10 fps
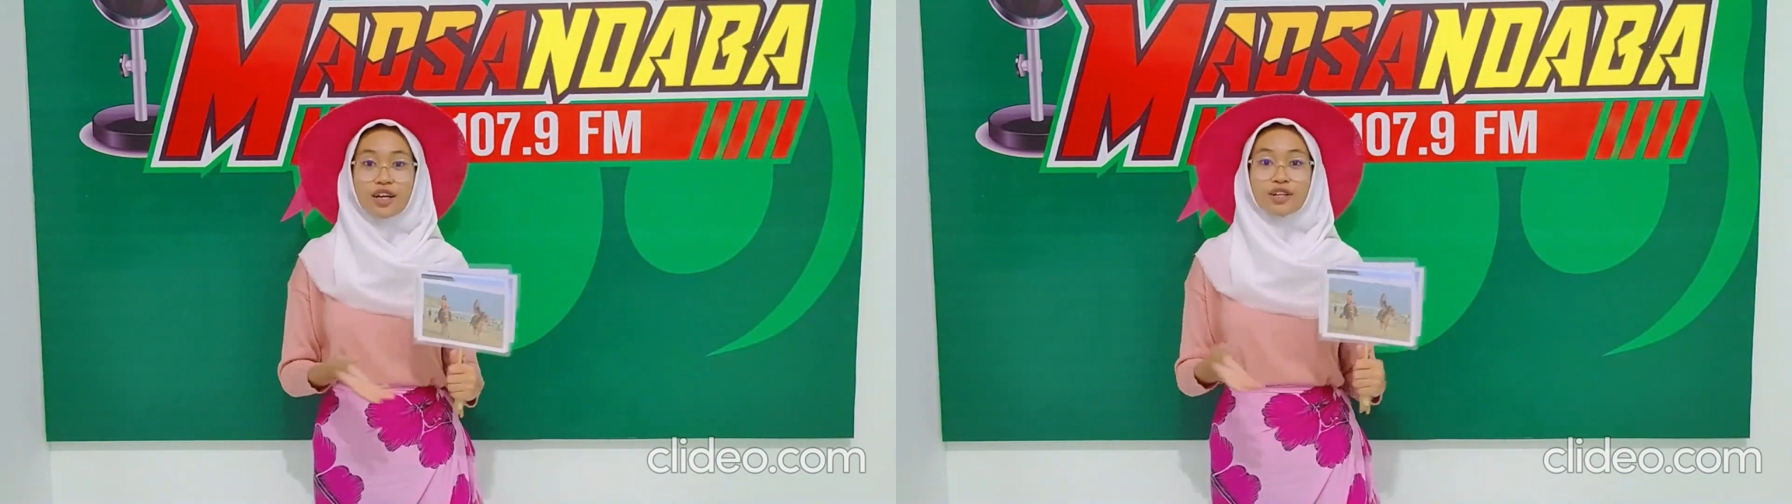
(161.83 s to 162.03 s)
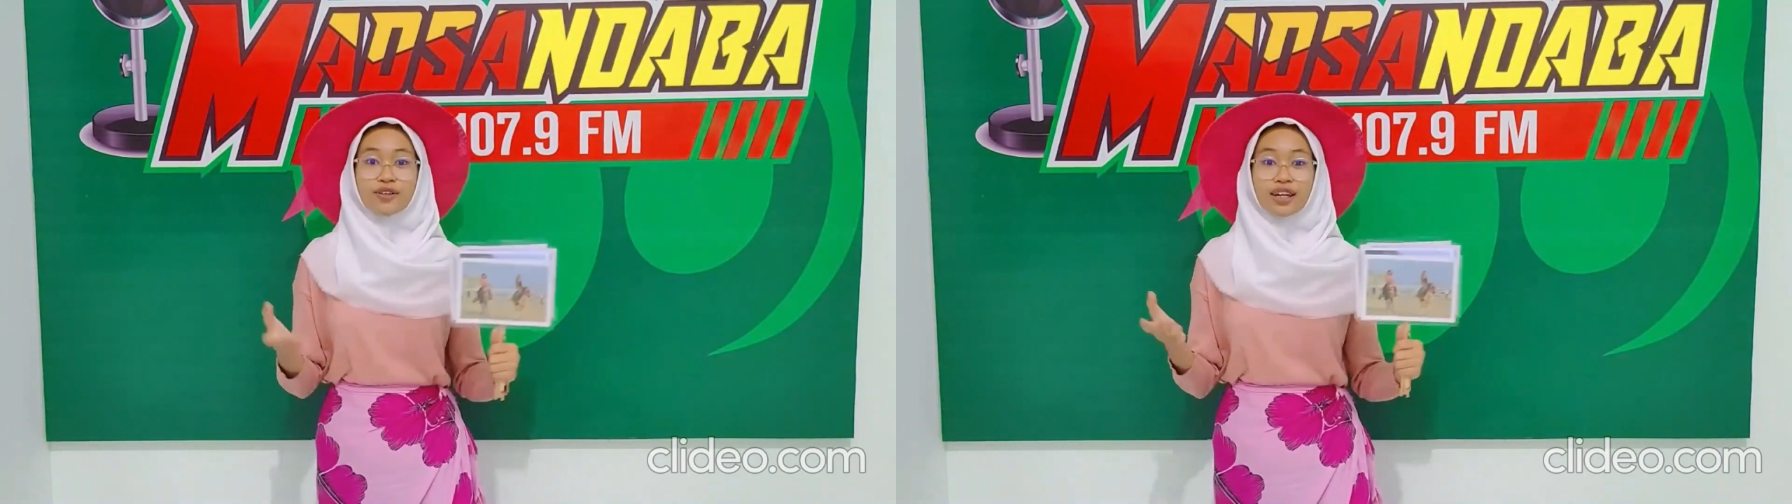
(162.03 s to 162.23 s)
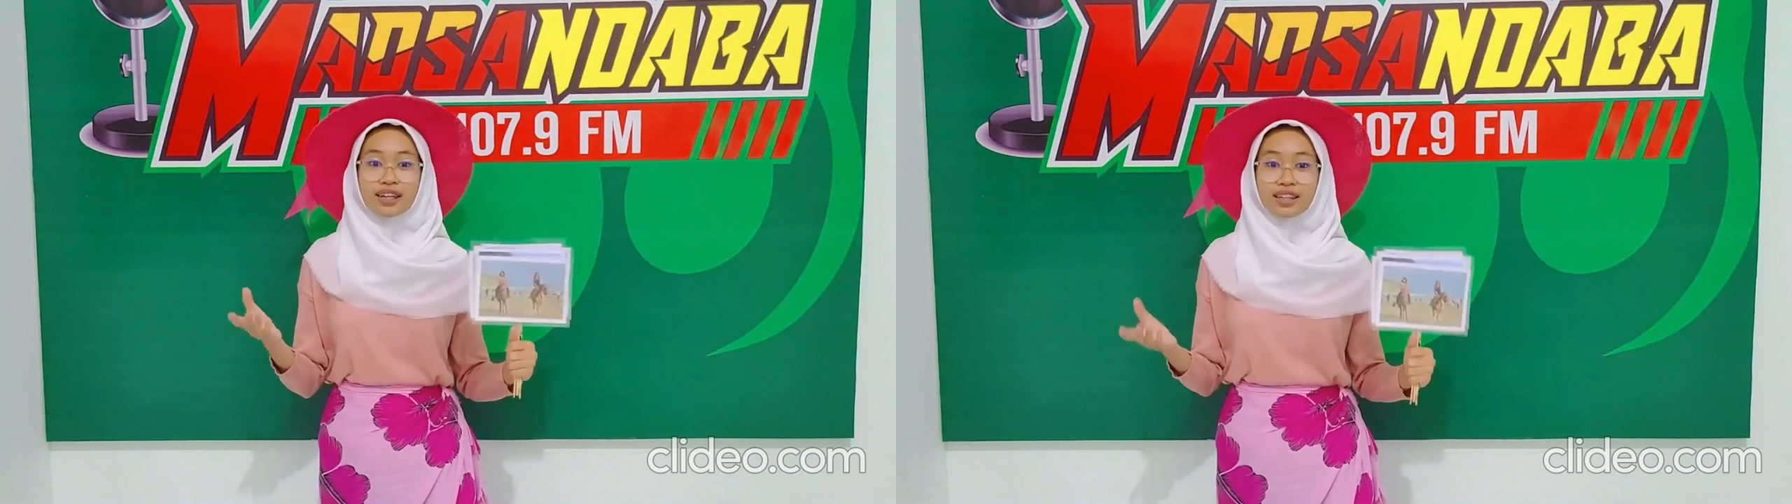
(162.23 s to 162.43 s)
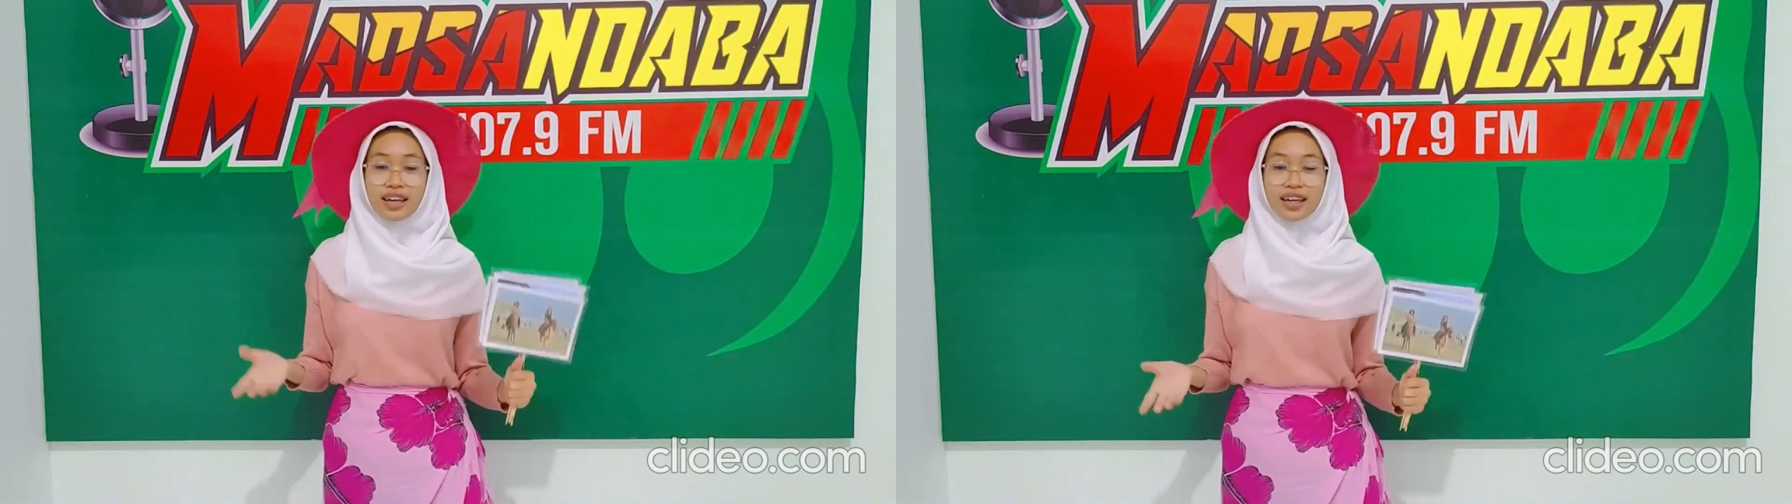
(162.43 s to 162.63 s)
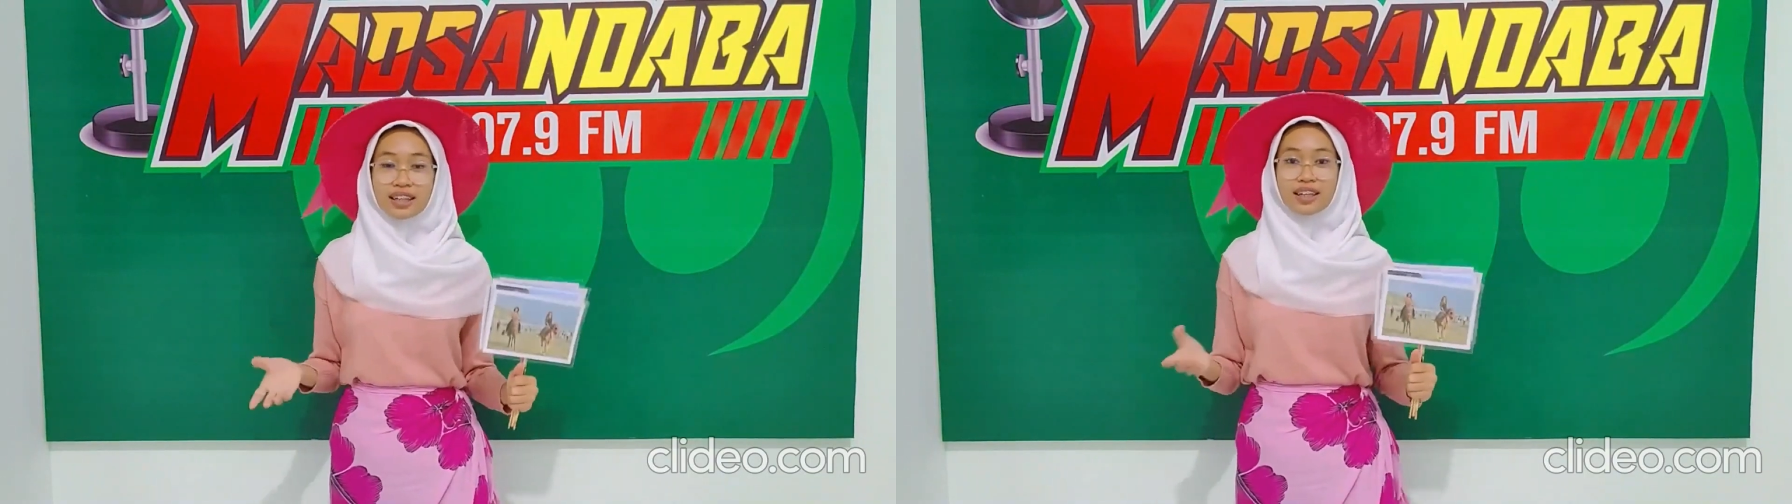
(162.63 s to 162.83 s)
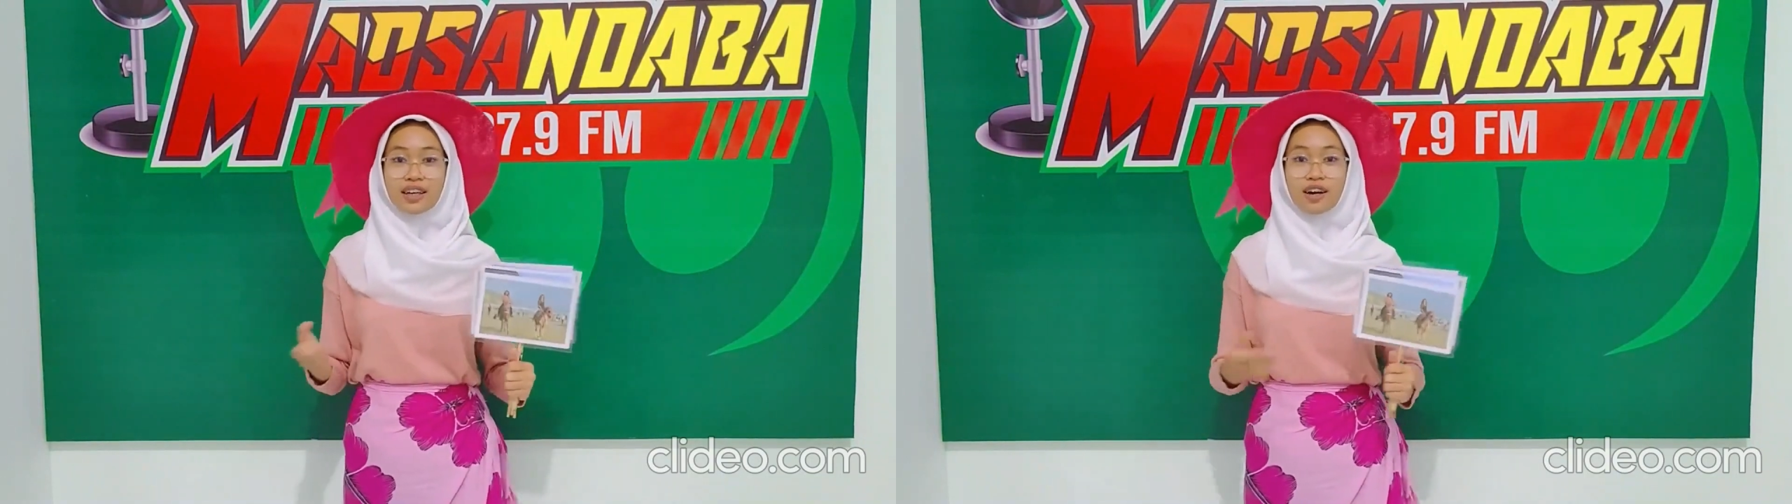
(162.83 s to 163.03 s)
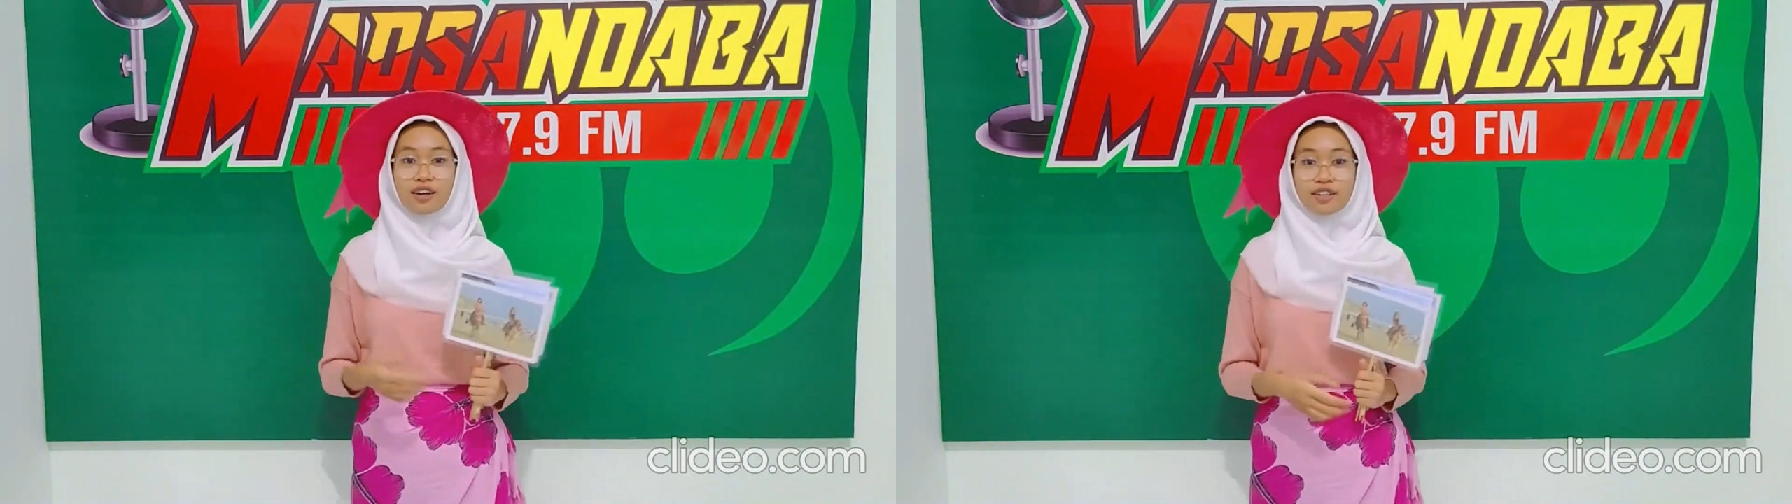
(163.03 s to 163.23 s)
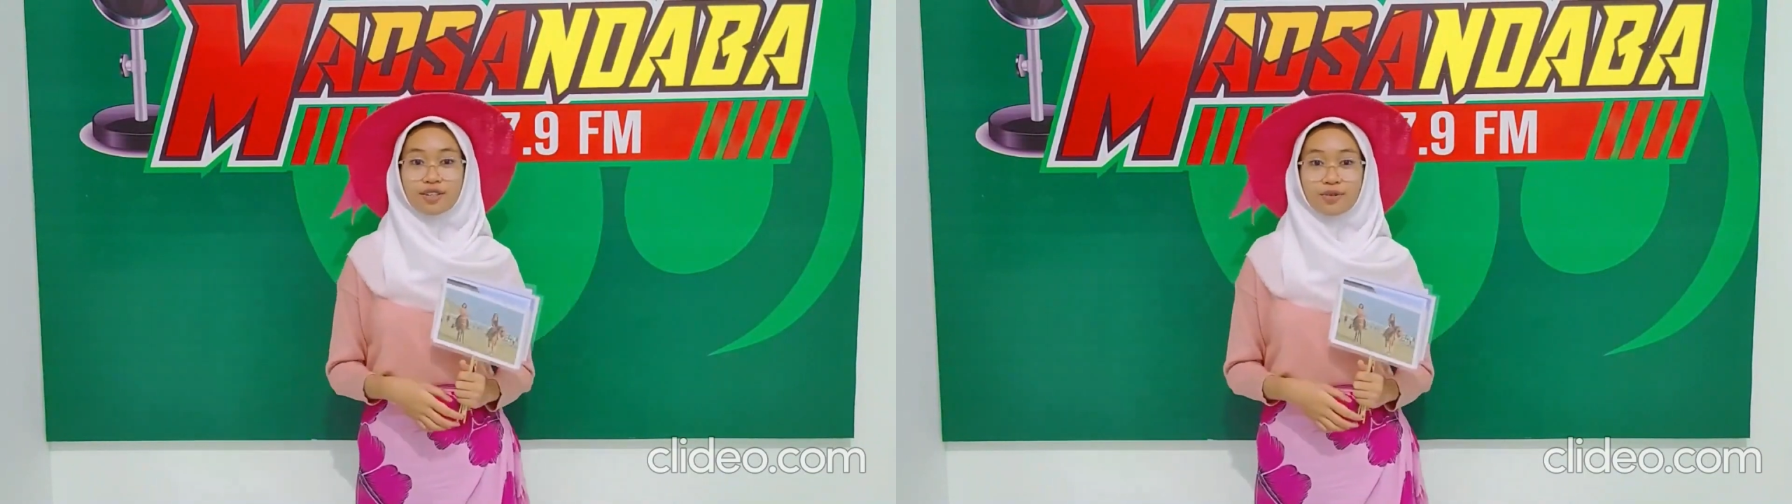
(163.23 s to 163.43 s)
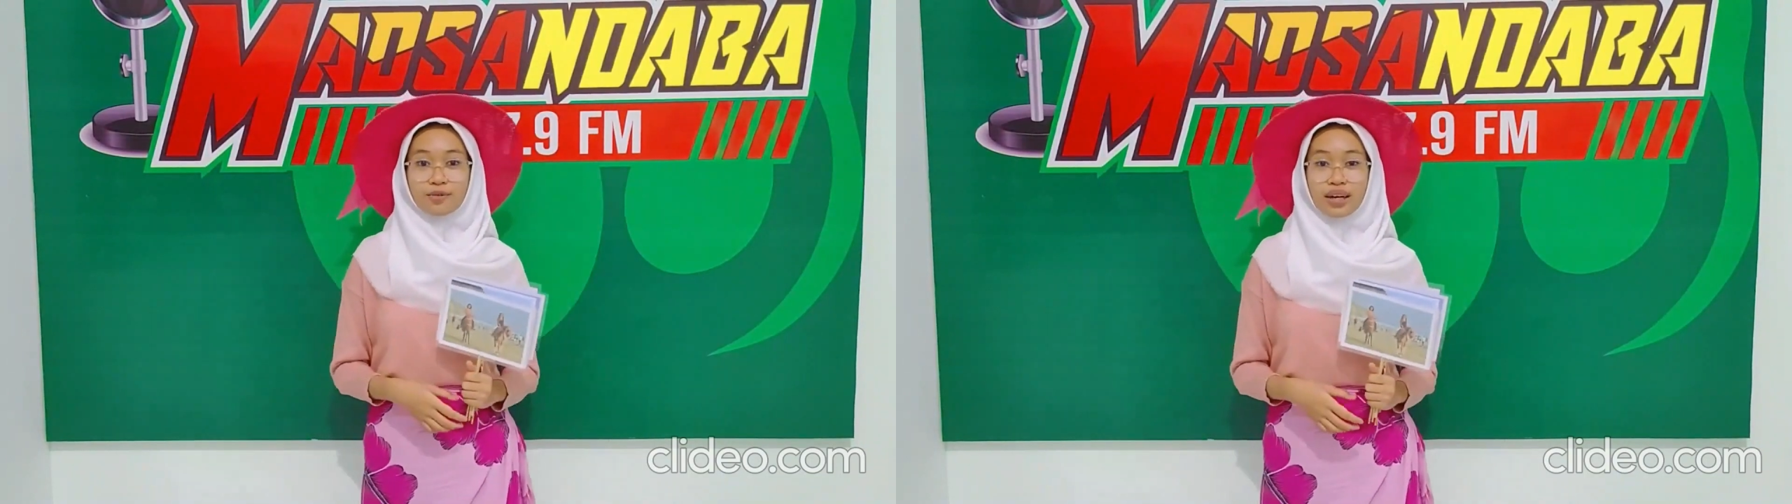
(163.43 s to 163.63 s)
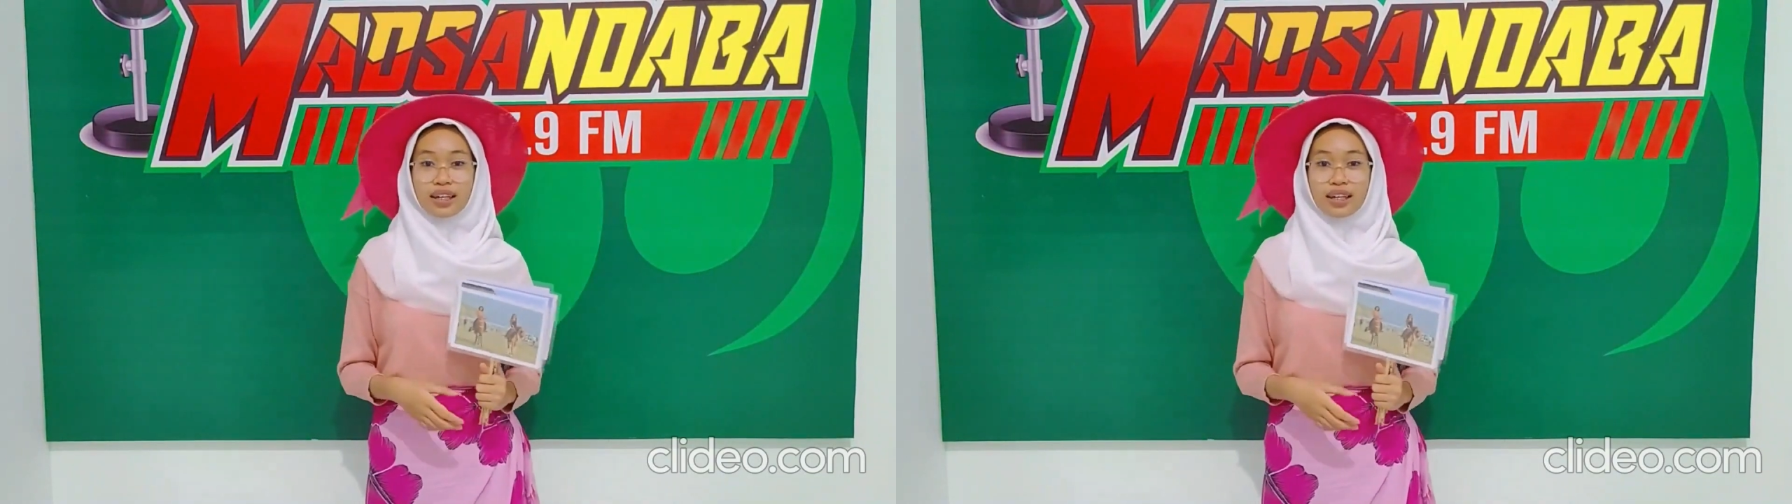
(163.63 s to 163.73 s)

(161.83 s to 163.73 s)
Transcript: You can ride a horse